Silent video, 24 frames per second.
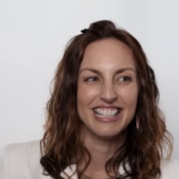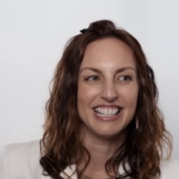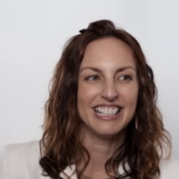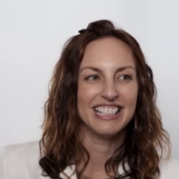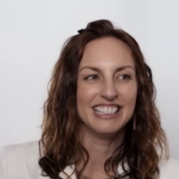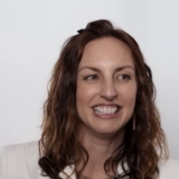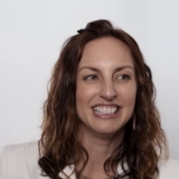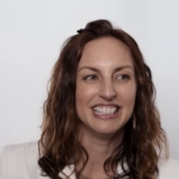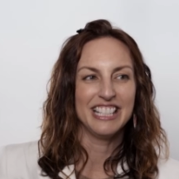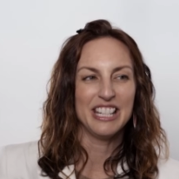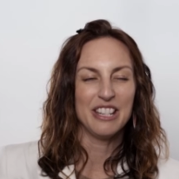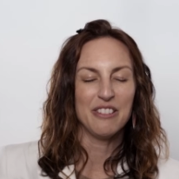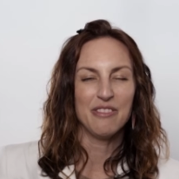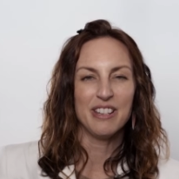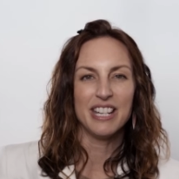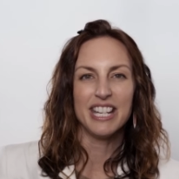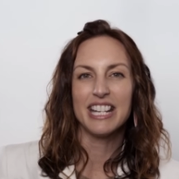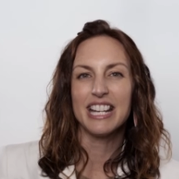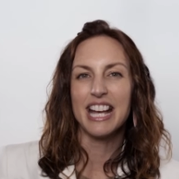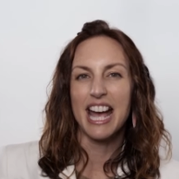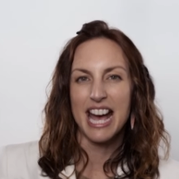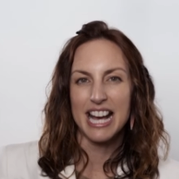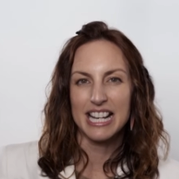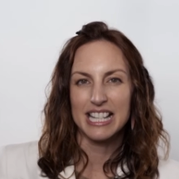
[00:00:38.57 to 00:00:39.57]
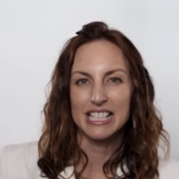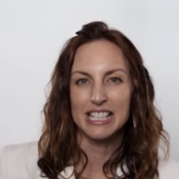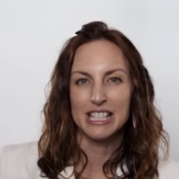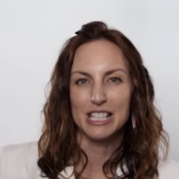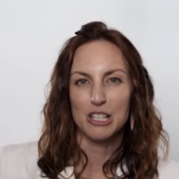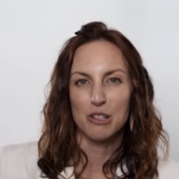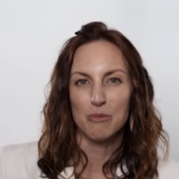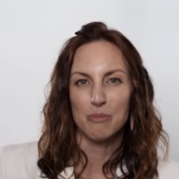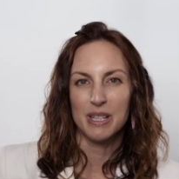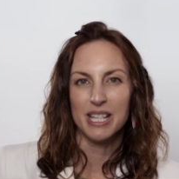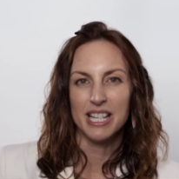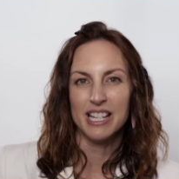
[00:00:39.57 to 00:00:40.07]
in leaving
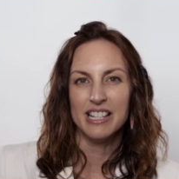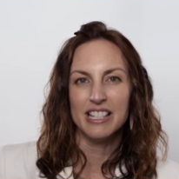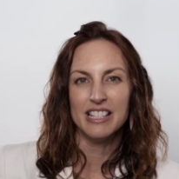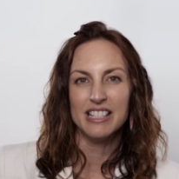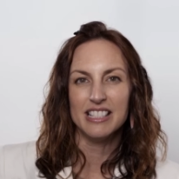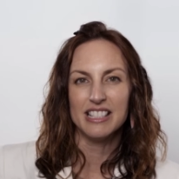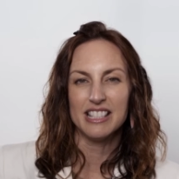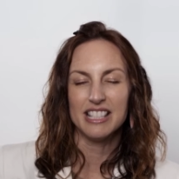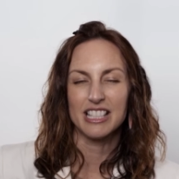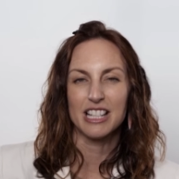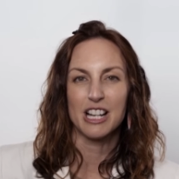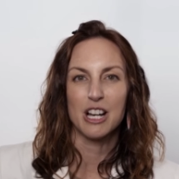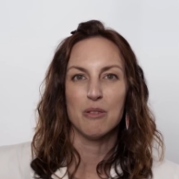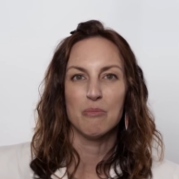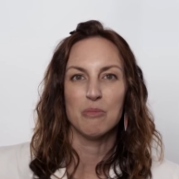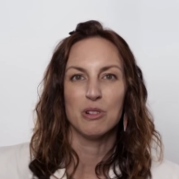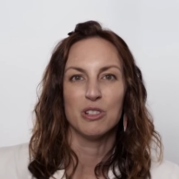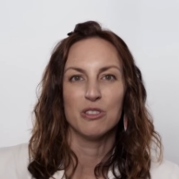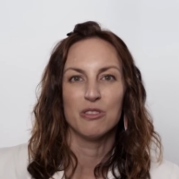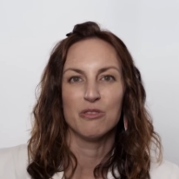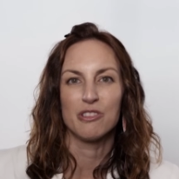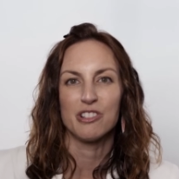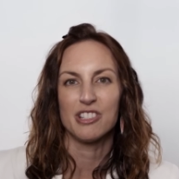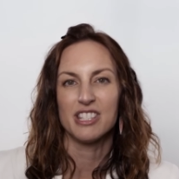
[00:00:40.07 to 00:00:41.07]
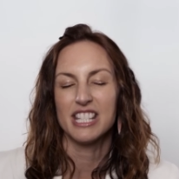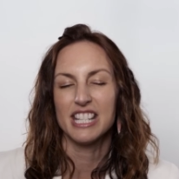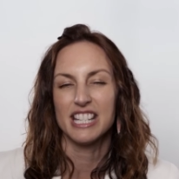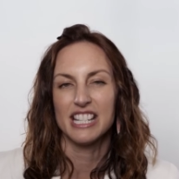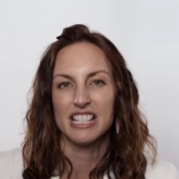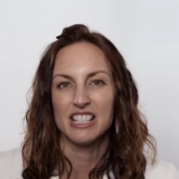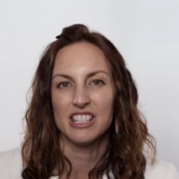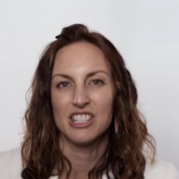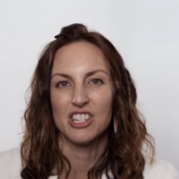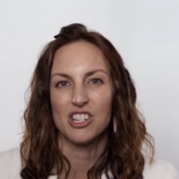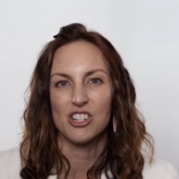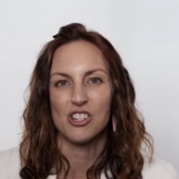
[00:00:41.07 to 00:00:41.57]
academia to come over to
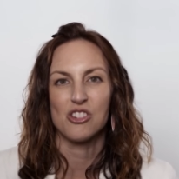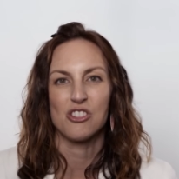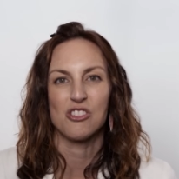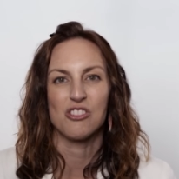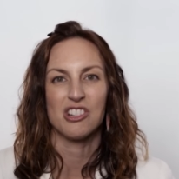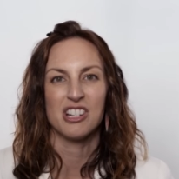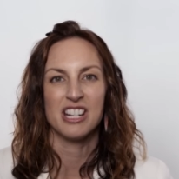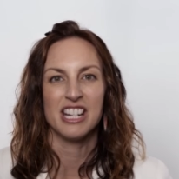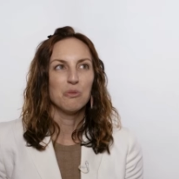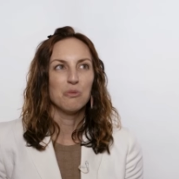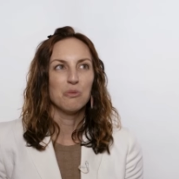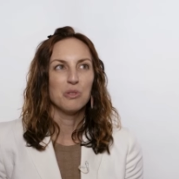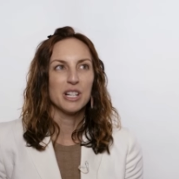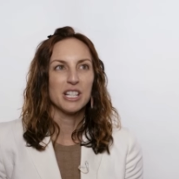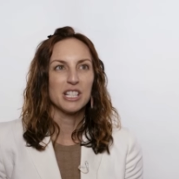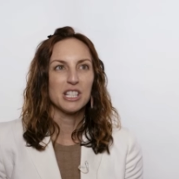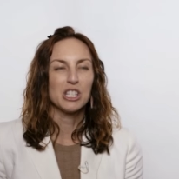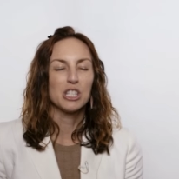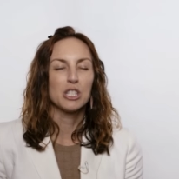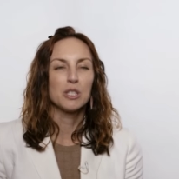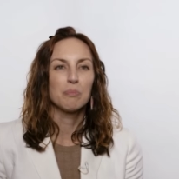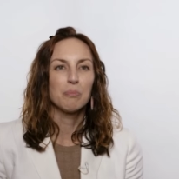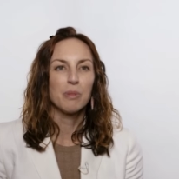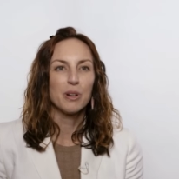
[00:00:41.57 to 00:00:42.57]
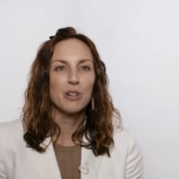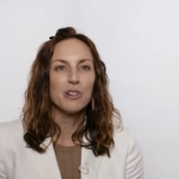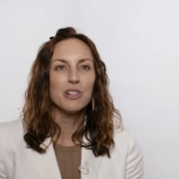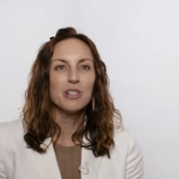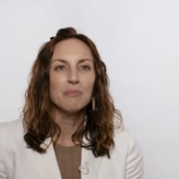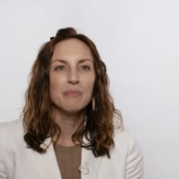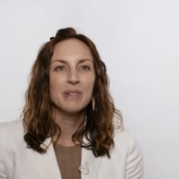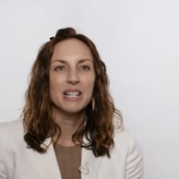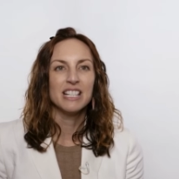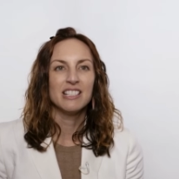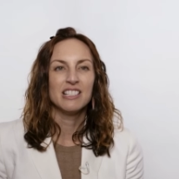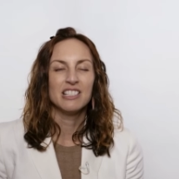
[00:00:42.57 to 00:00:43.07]
industry. What spurred
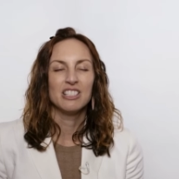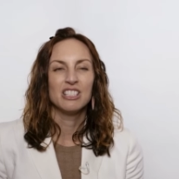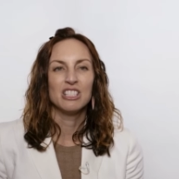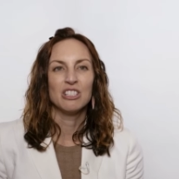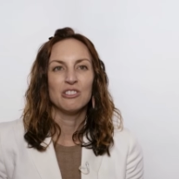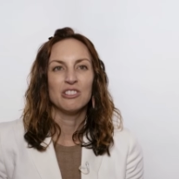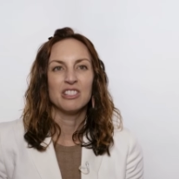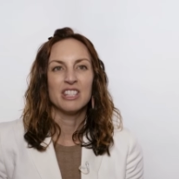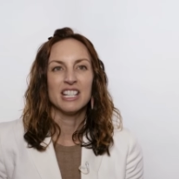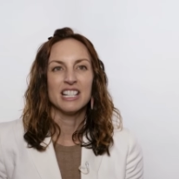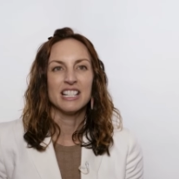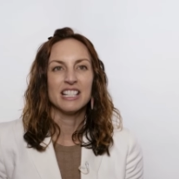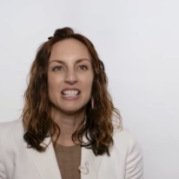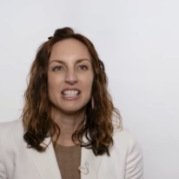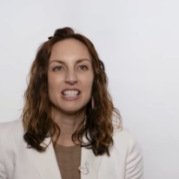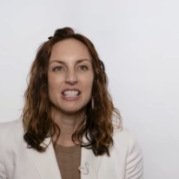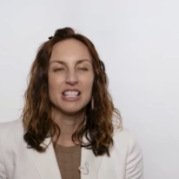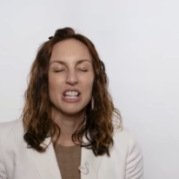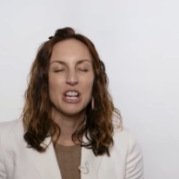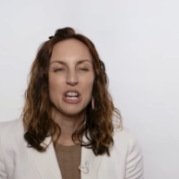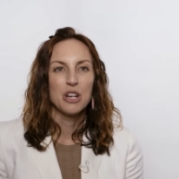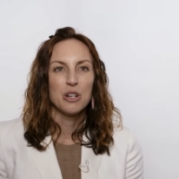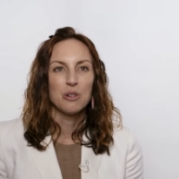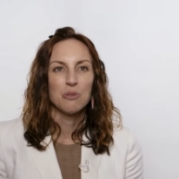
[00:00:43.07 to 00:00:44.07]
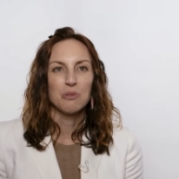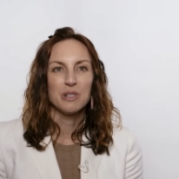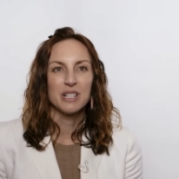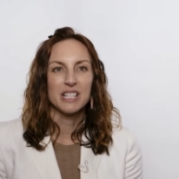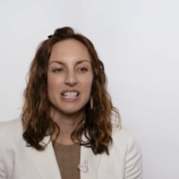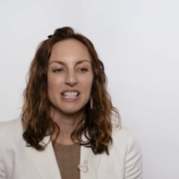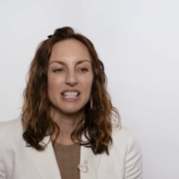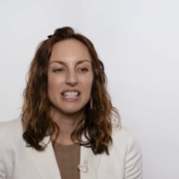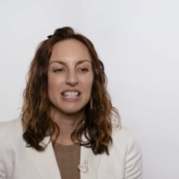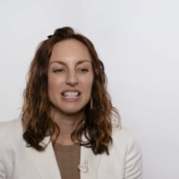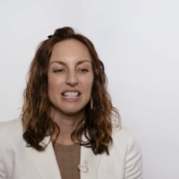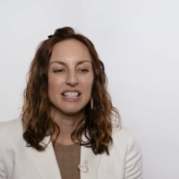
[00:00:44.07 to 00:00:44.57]
me to do this
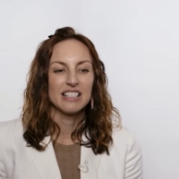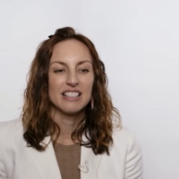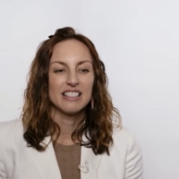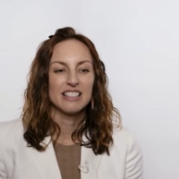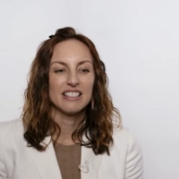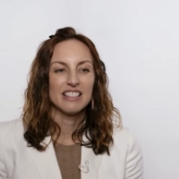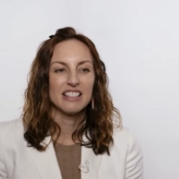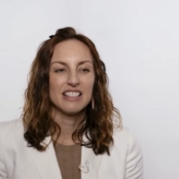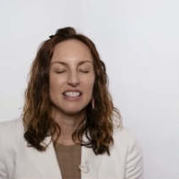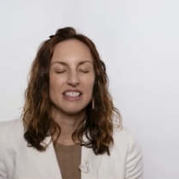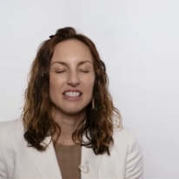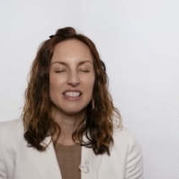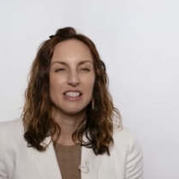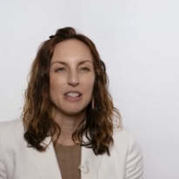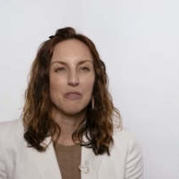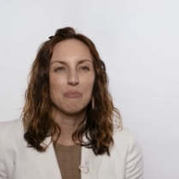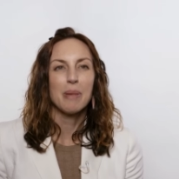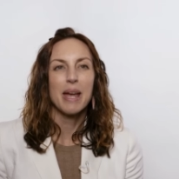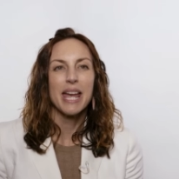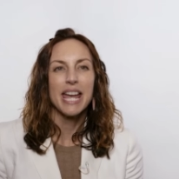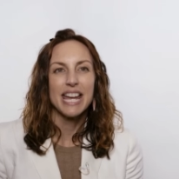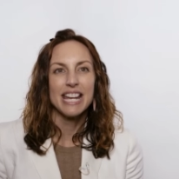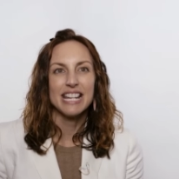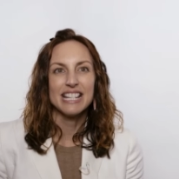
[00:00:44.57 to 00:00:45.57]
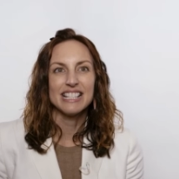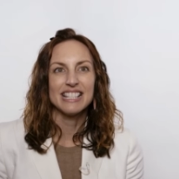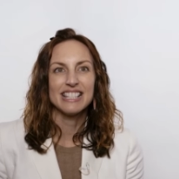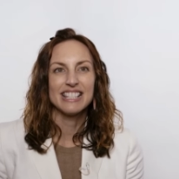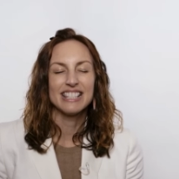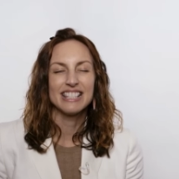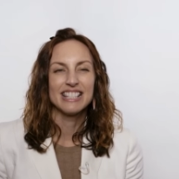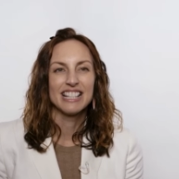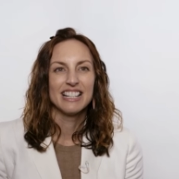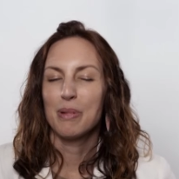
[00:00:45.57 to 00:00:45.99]
was the pace.